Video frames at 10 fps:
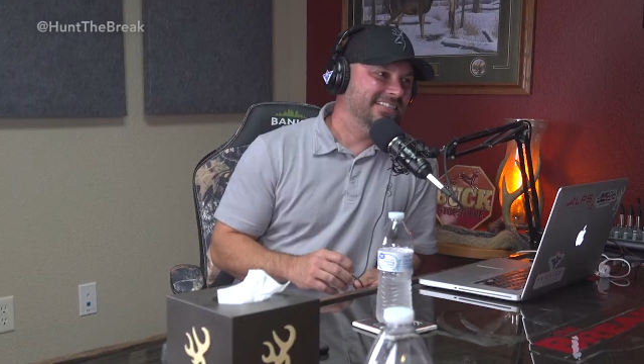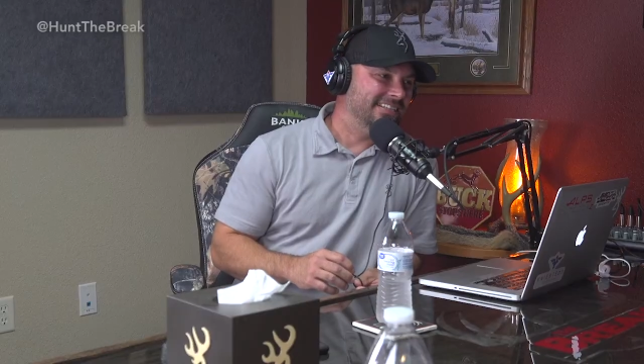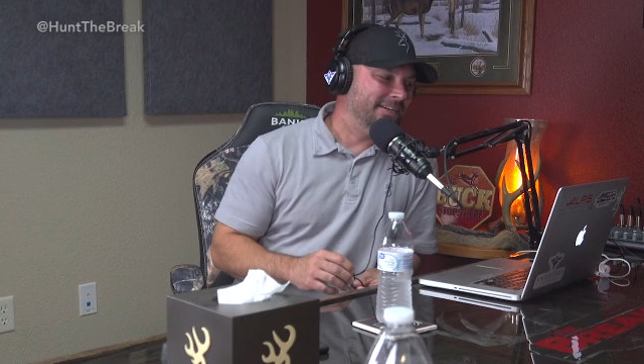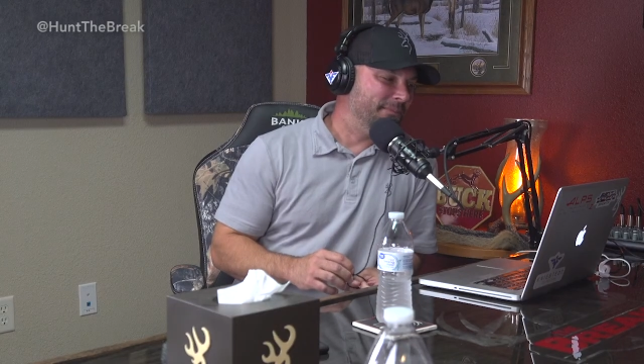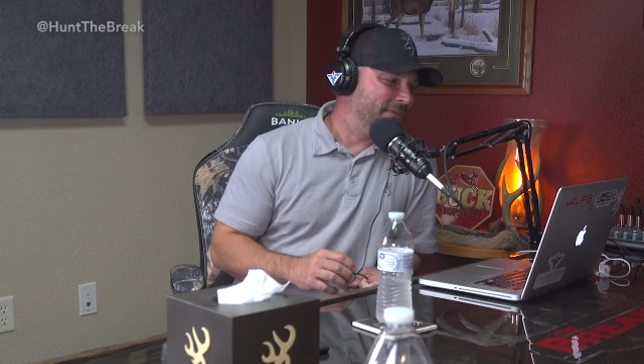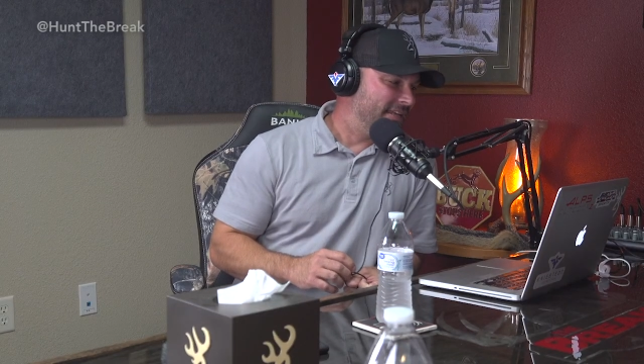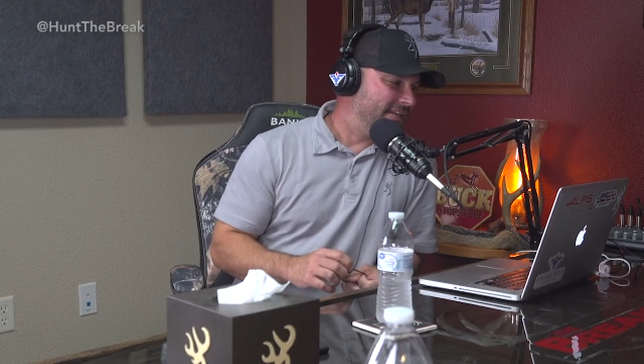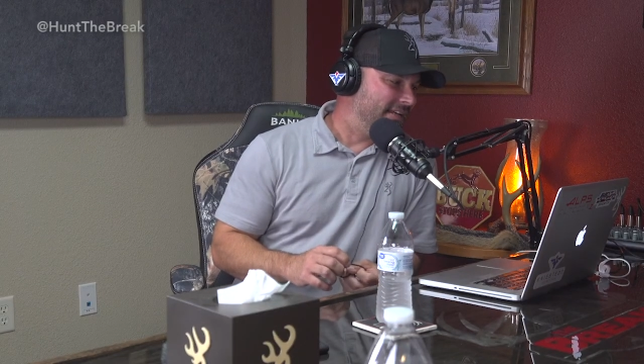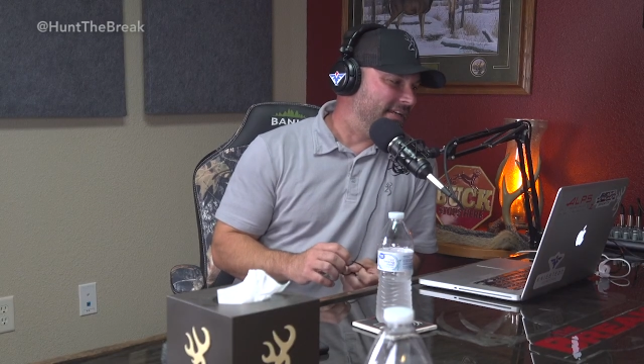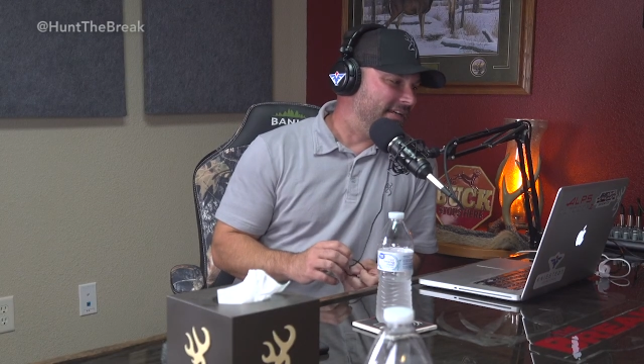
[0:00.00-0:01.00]
Yep.
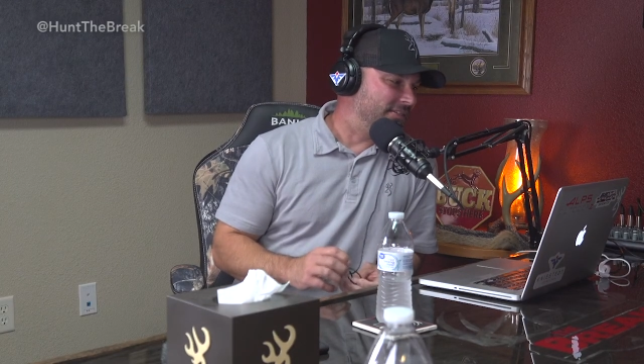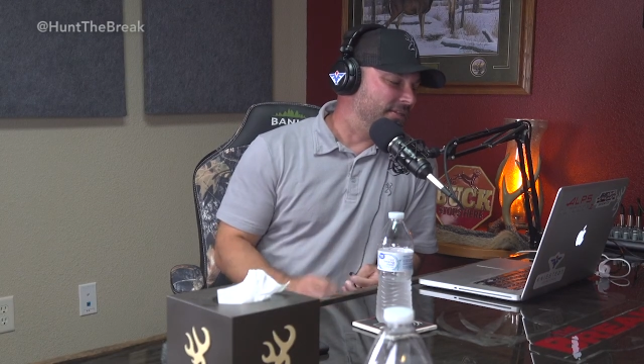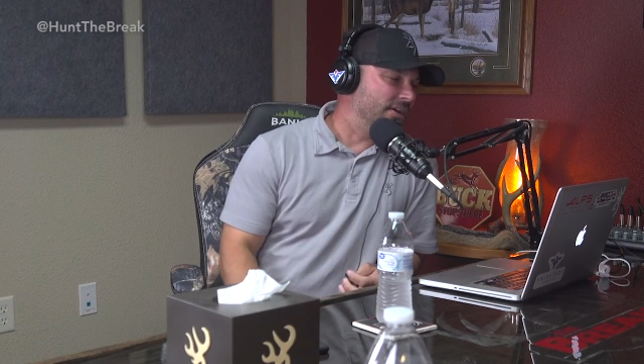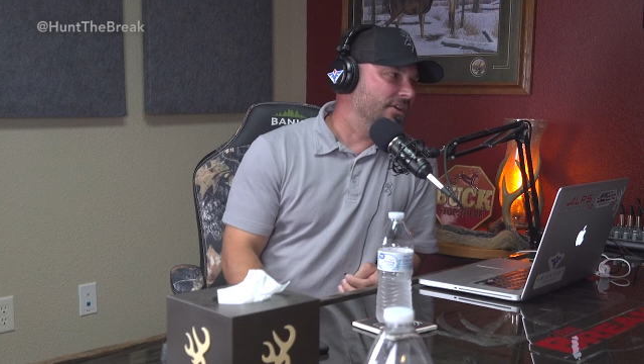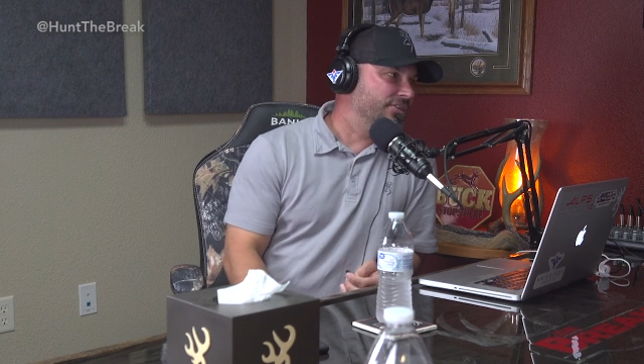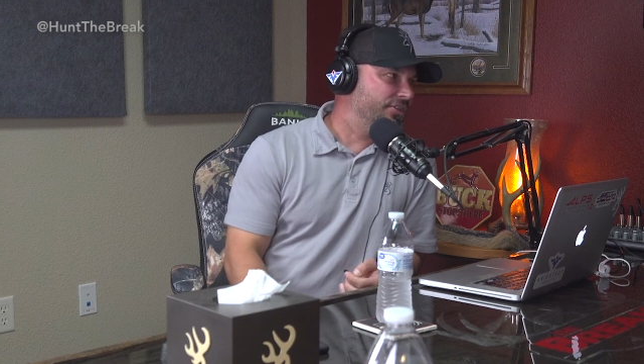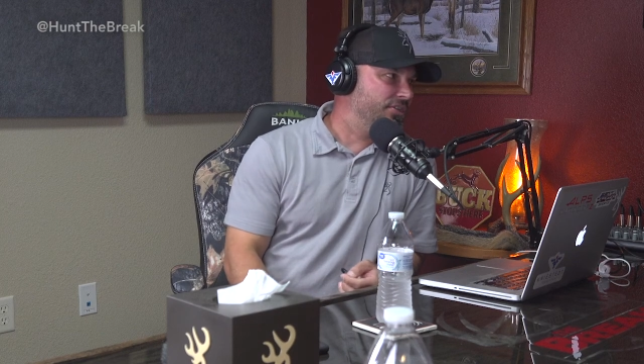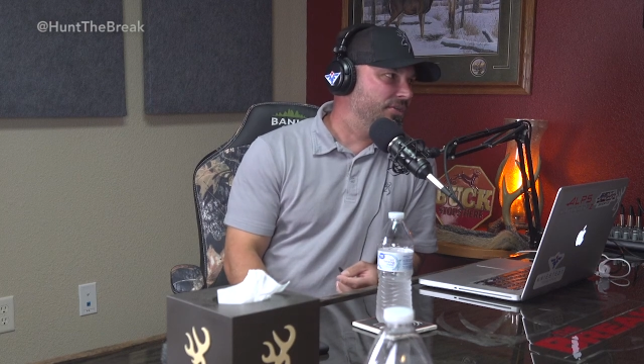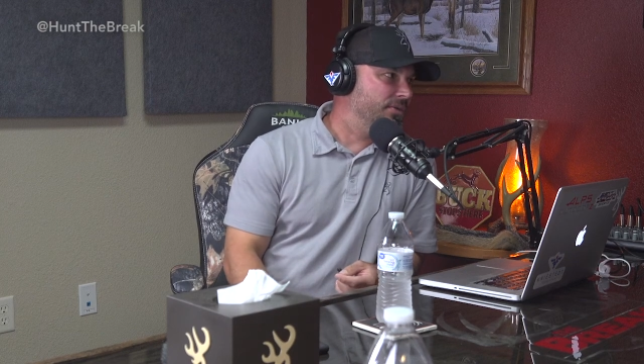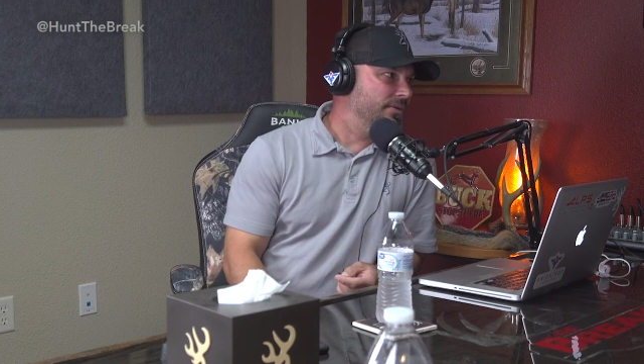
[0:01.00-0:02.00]
So the archery
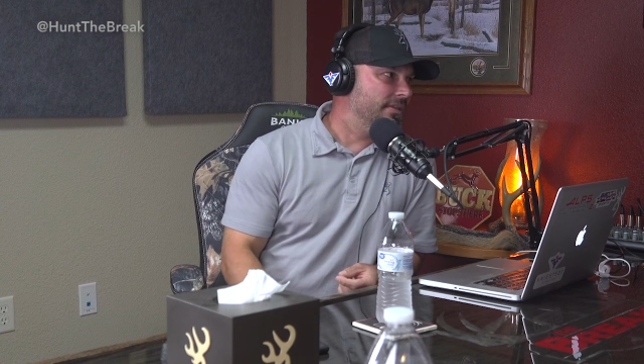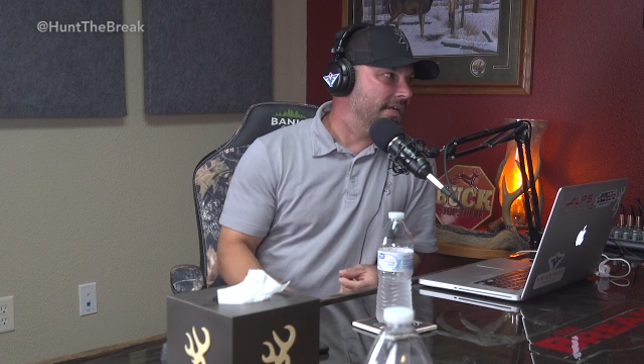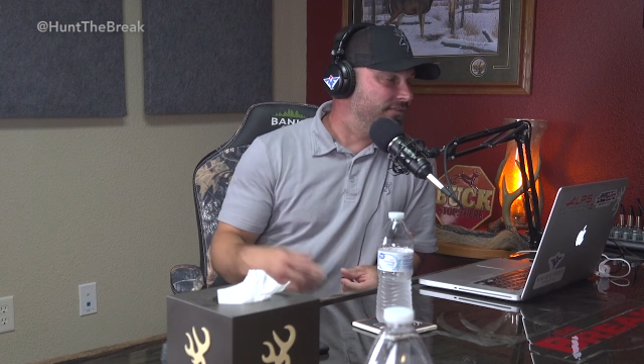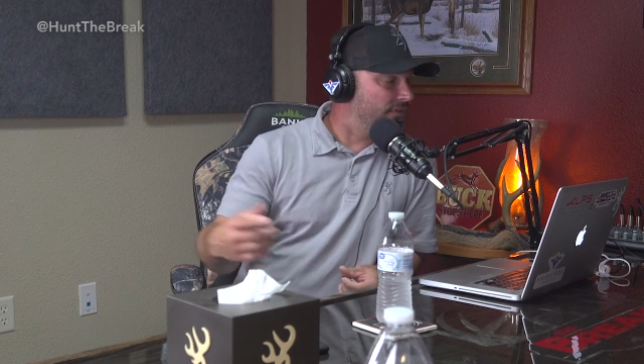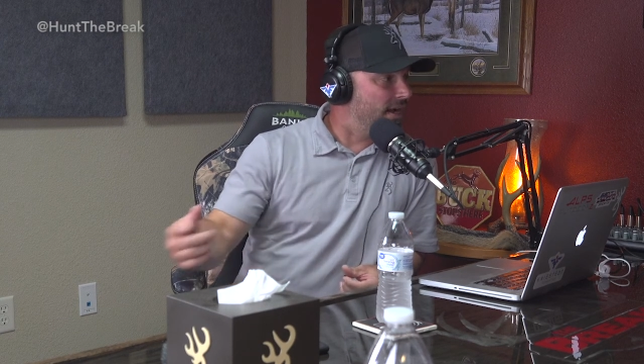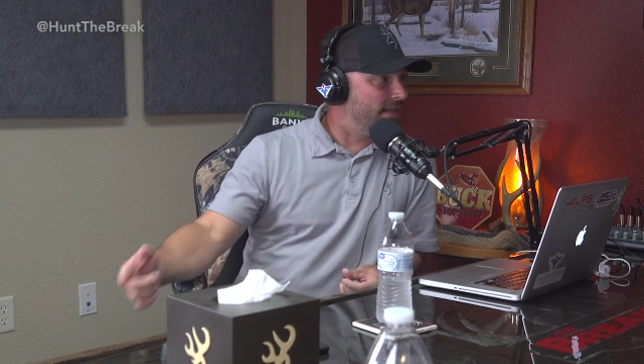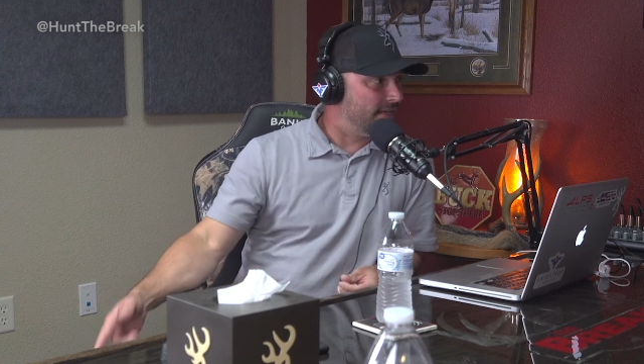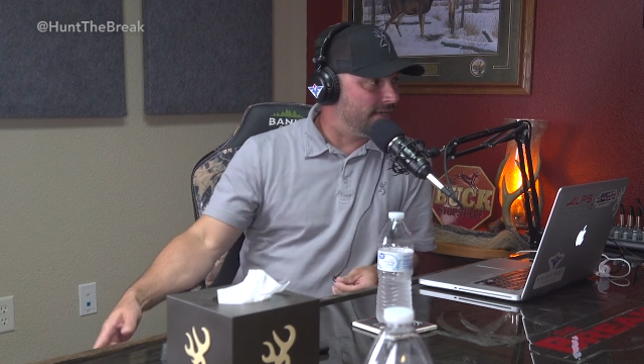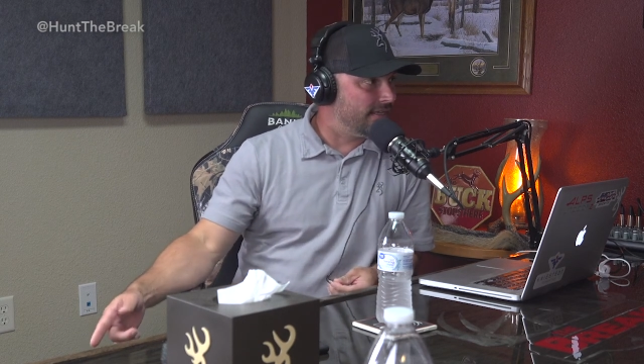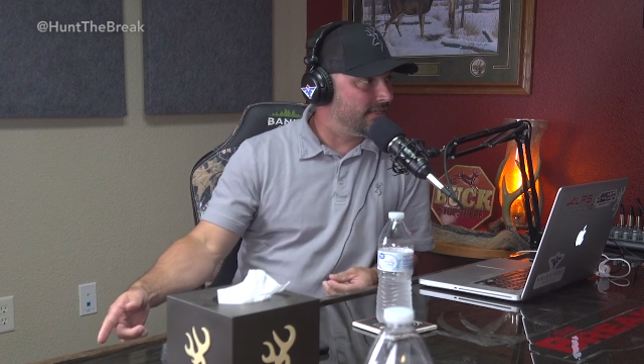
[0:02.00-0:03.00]
shoot, that's Friday
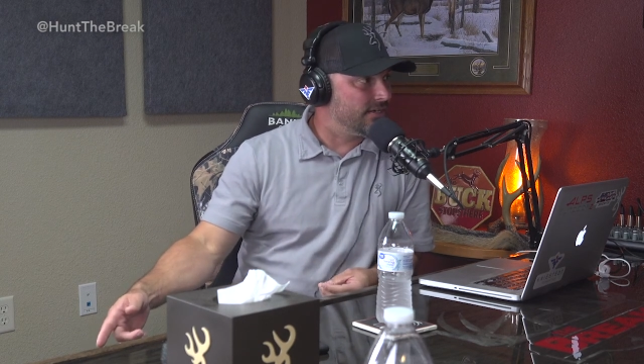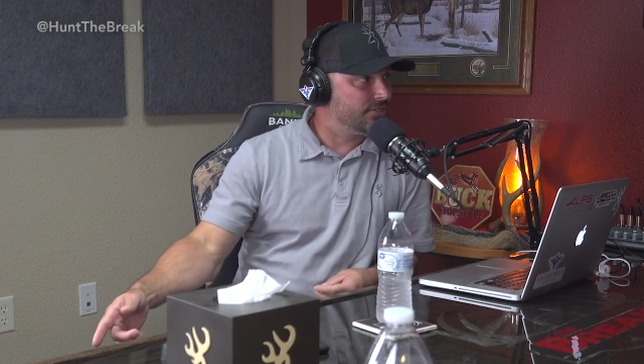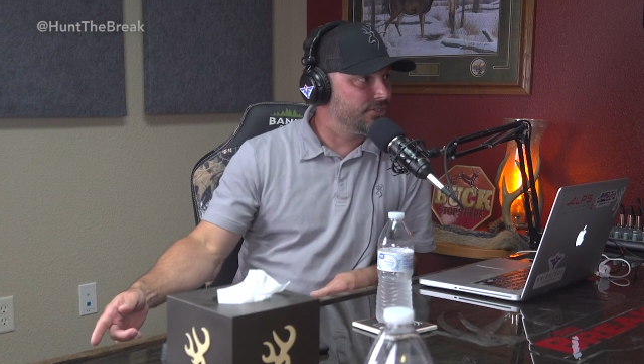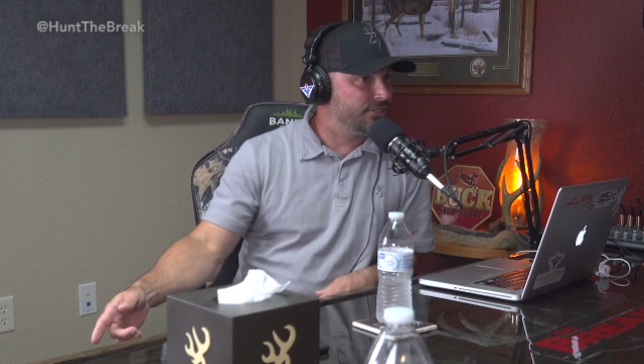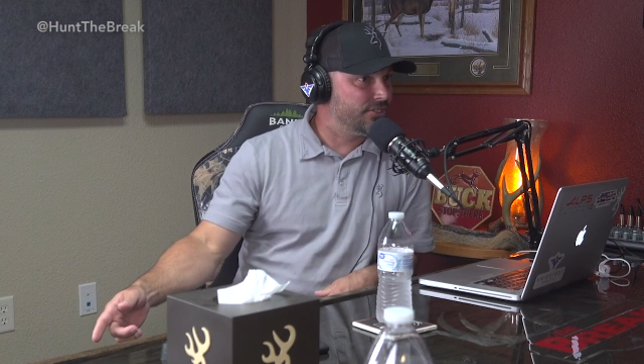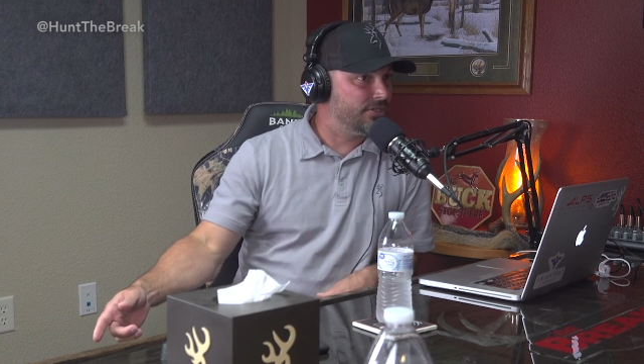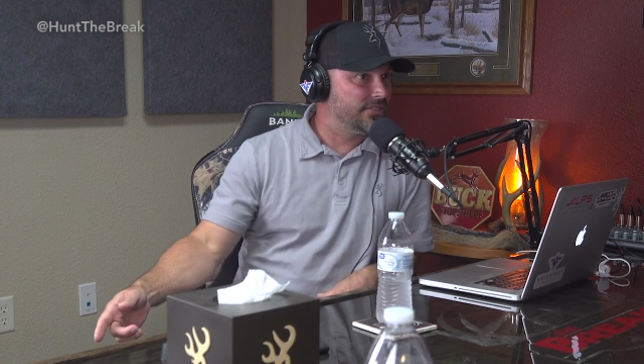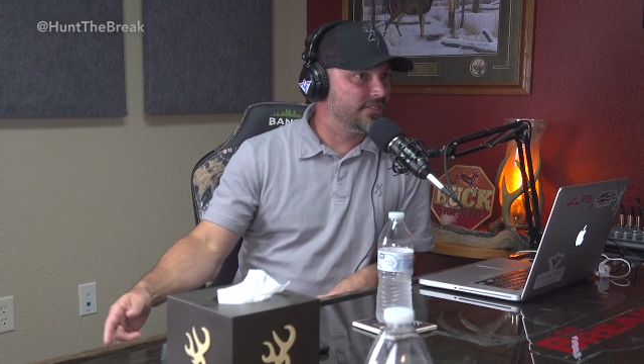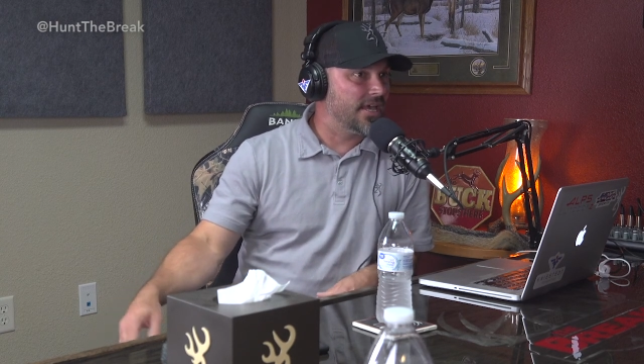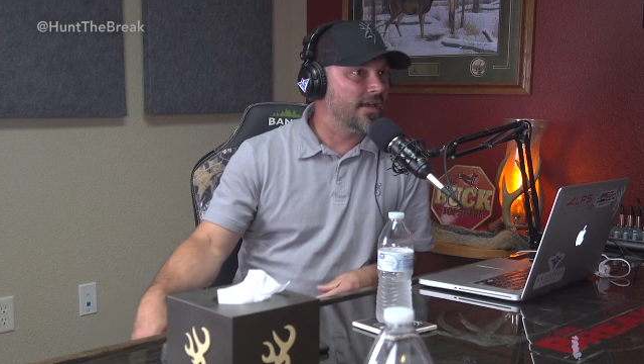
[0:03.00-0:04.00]
night. The archery shoot
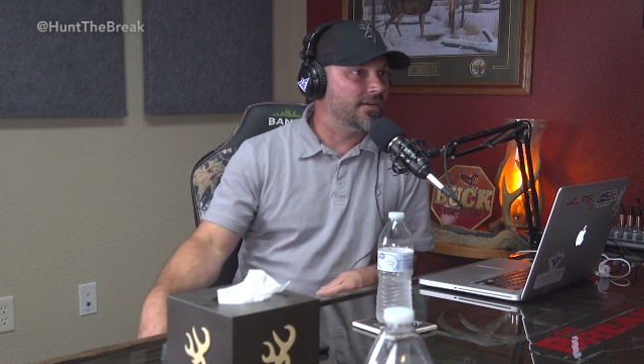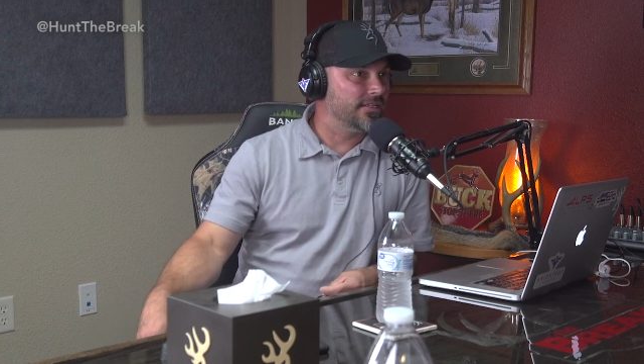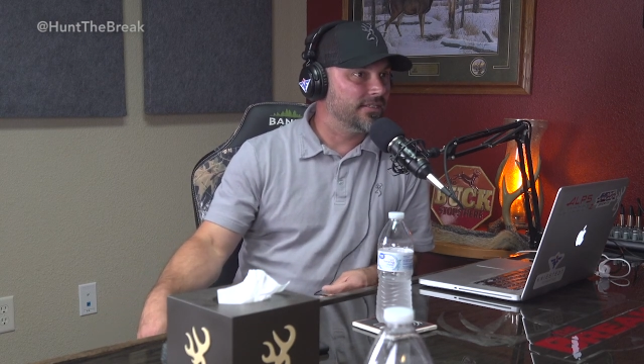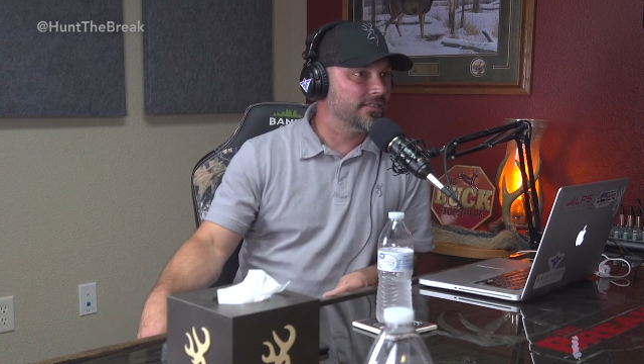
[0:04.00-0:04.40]
is Saturday.